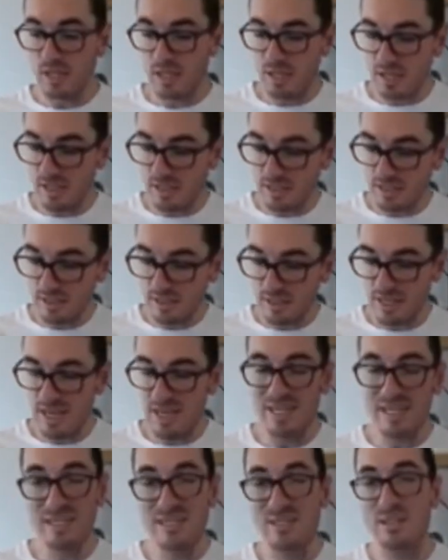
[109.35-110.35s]
And now this is going to
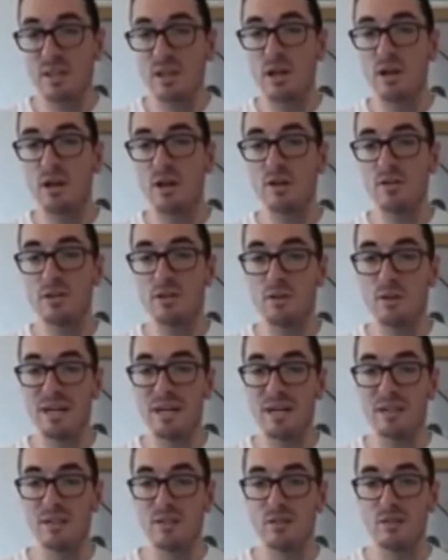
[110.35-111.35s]
ask us to go over to
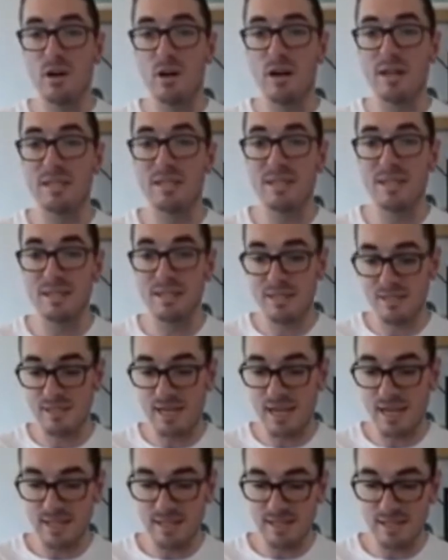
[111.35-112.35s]
our device and
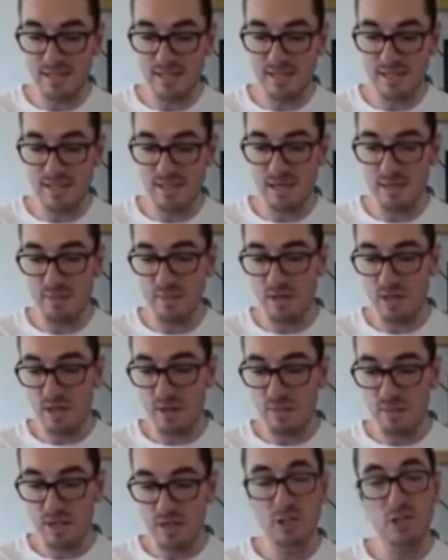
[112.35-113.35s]
start to set this up
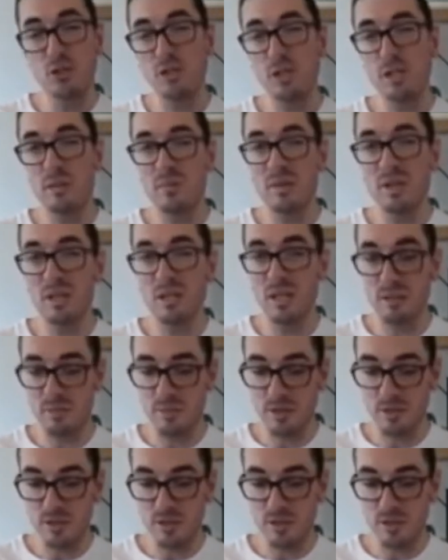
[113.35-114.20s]
by choosing a PIN number.